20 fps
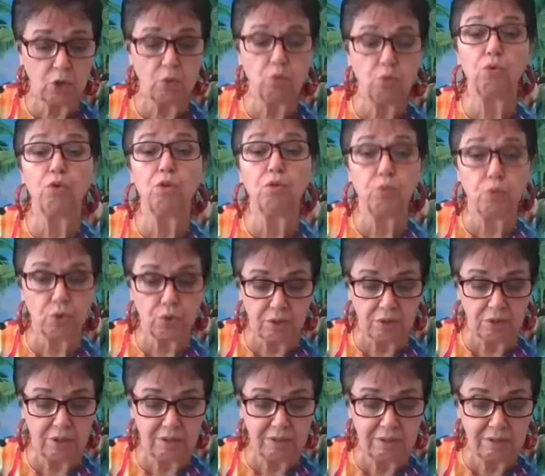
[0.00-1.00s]
the whole
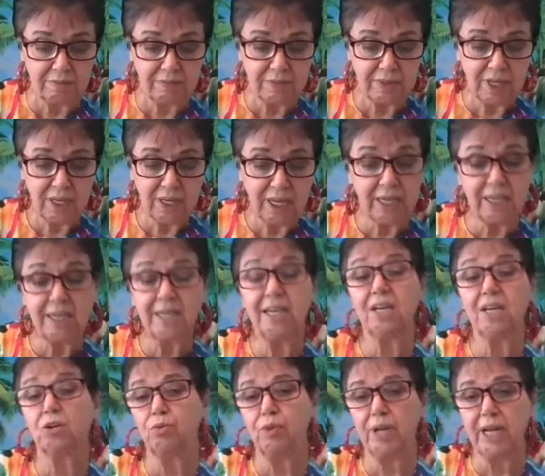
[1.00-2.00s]
world, and
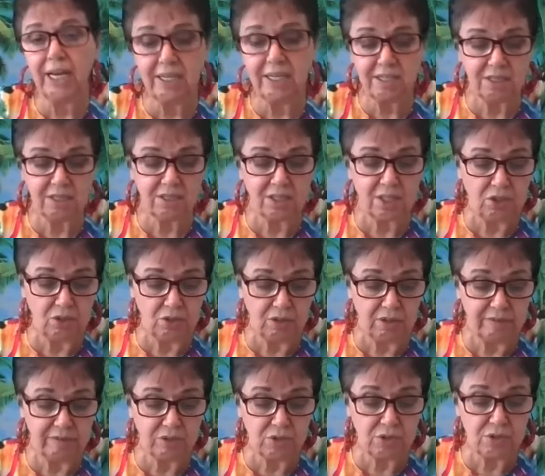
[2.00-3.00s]
he created the
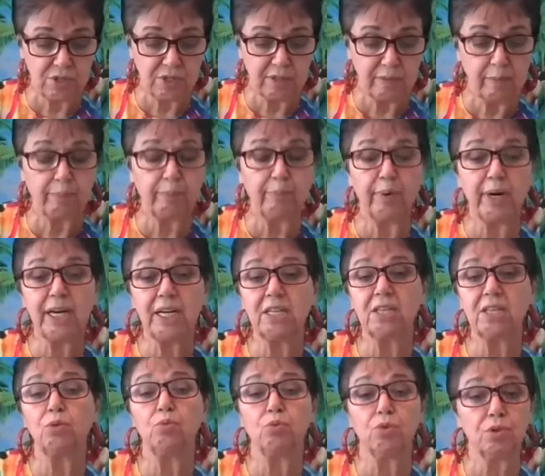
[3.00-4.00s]
universe by
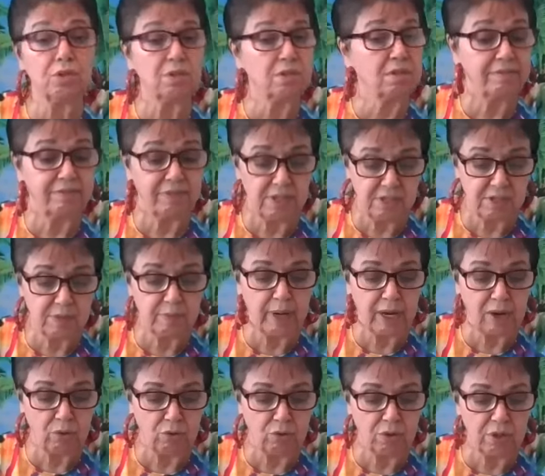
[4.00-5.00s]
the word of his
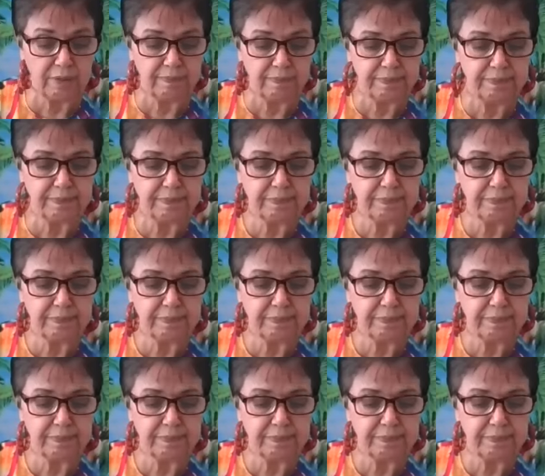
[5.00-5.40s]
power.